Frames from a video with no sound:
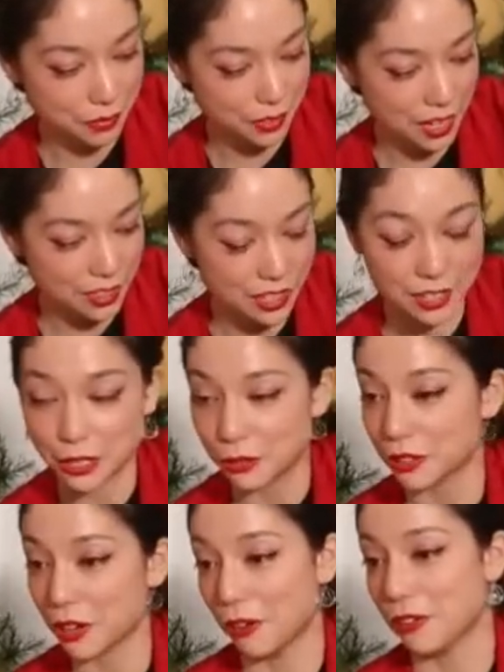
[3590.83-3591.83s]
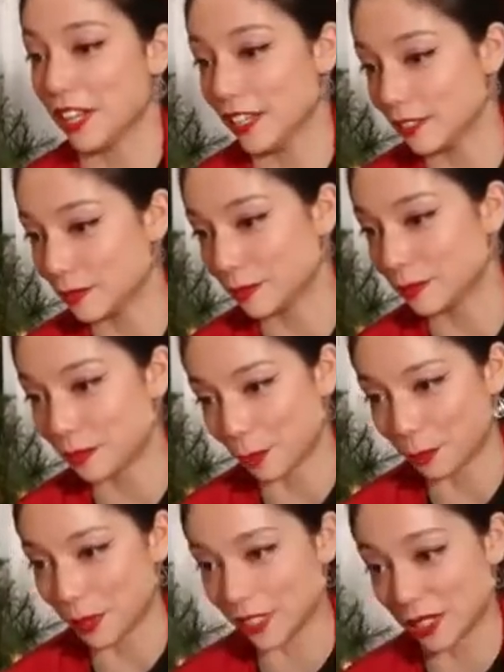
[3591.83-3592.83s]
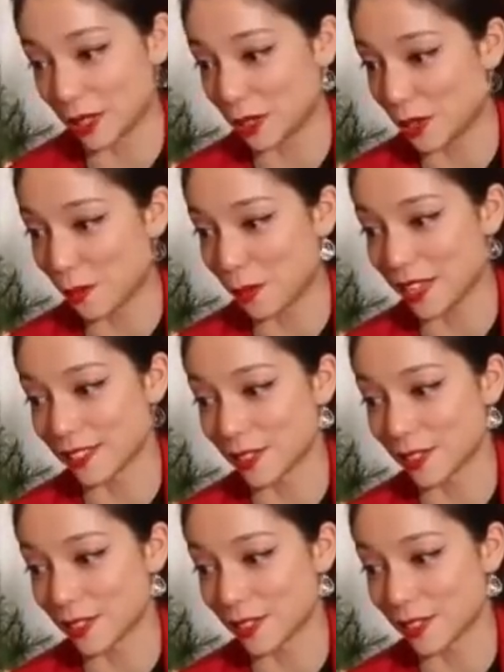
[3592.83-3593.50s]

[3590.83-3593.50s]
then you could own it because there's no bids.